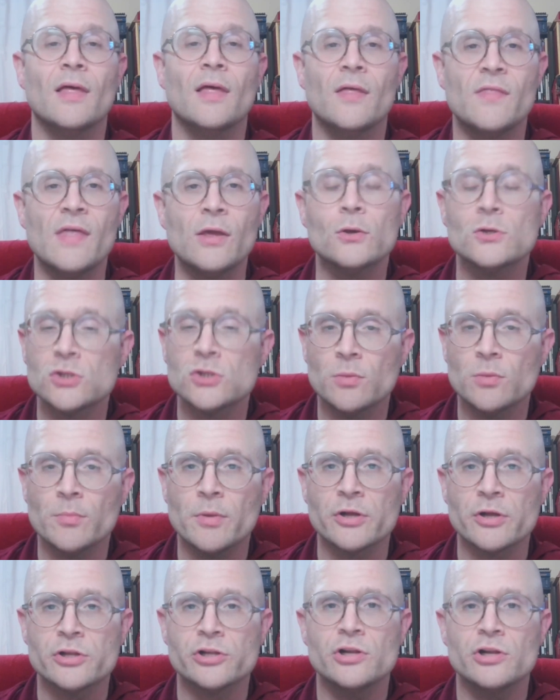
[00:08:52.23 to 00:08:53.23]
Thank you so
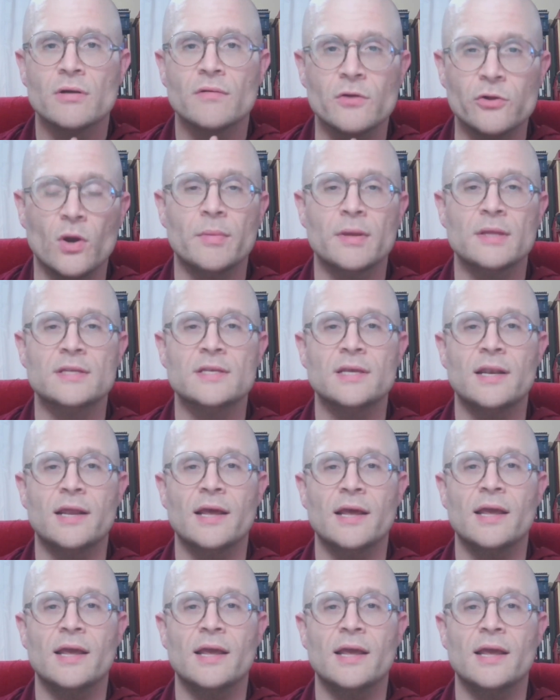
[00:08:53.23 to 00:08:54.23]
much for joining me
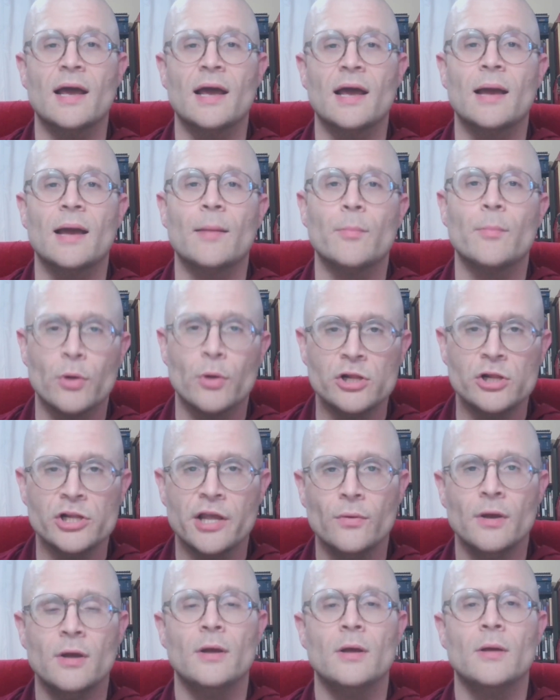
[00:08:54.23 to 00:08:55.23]
today. I appreciate you.
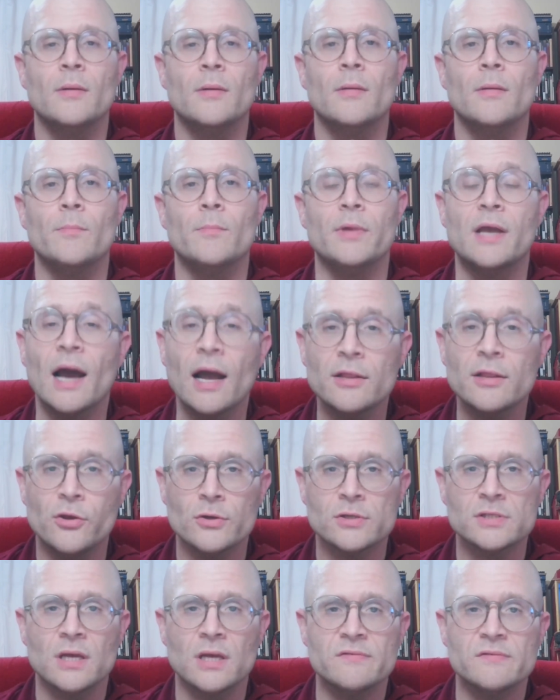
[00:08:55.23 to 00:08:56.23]
Be kind to
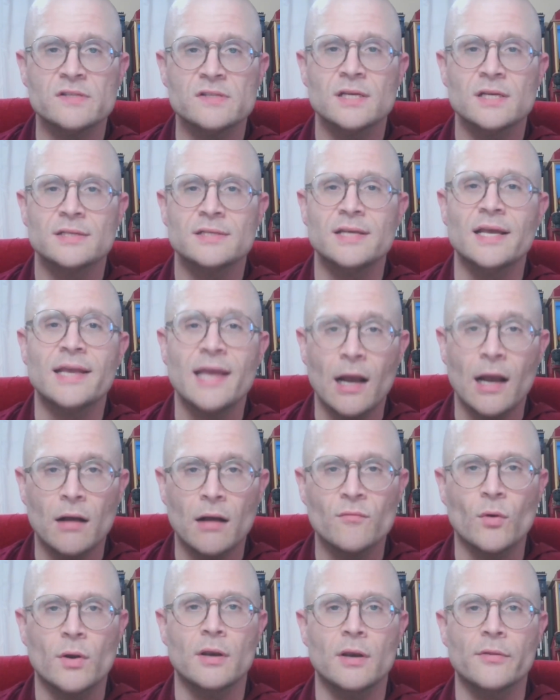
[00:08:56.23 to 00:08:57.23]
yourselves, take care of
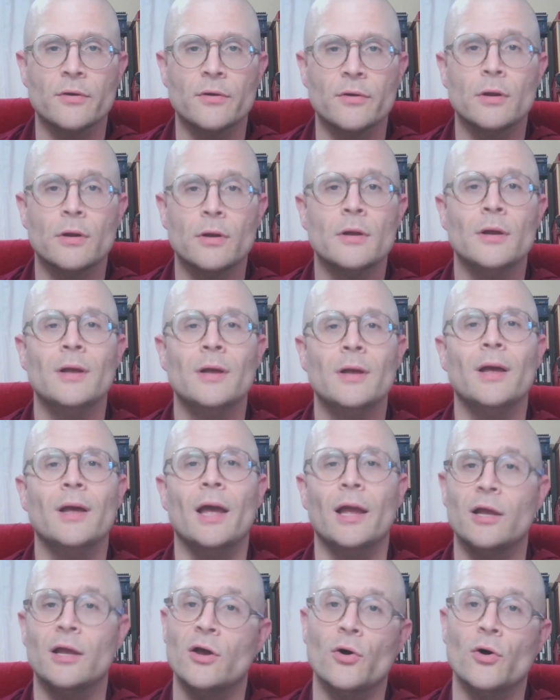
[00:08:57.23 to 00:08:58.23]
one another, and go